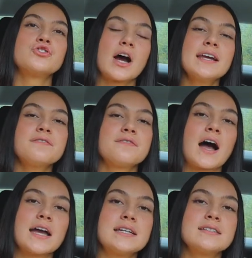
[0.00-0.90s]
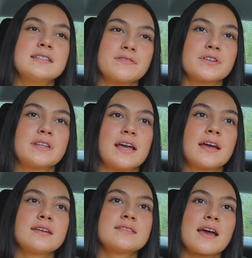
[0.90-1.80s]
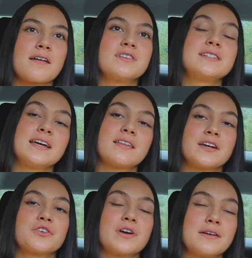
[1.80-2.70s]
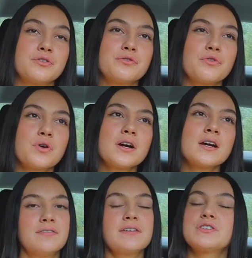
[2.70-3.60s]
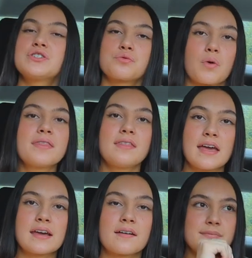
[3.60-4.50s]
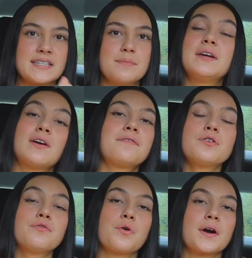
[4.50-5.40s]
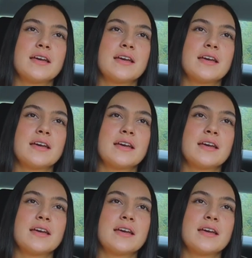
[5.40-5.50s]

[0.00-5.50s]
Try and find different things every day that you're grateful for, even if it's just one thing to be grateful for.